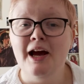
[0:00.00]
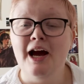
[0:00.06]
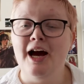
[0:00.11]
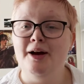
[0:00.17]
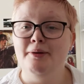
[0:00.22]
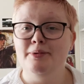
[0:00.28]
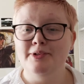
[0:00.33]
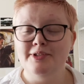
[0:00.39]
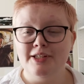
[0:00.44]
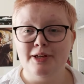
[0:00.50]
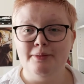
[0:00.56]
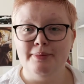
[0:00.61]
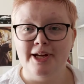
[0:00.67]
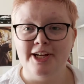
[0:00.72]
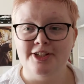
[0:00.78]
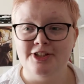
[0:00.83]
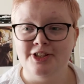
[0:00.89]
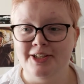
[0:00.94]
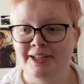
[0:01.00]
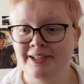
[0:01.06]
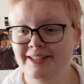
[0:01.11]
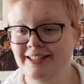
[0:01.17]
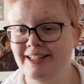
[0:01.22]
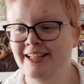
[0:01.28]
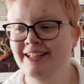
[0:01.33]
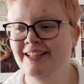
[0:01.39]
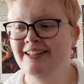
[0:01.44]
I'm using a bed
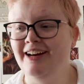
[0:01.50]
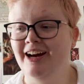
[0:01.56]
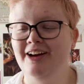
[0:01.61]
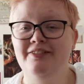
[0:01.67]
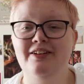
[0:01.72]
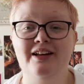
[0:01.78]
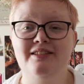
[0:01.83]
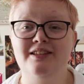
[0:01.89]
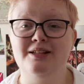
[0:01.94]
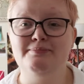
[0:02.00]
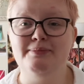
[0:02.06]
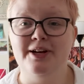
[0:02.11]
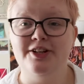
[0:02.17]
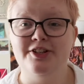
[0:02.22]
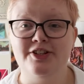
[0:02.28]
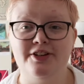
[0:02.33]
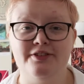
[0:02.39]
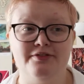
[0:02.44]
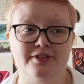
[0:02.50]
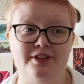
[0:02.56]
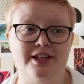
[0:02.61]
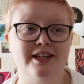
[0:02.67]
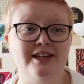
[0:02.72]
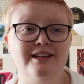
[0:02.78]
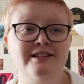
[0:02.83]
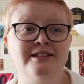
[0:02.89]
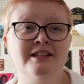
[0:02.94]
sheet. I've had this bed sheet for
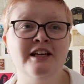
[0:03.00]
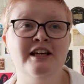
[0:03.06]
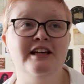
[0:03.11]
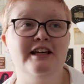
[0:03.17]
years.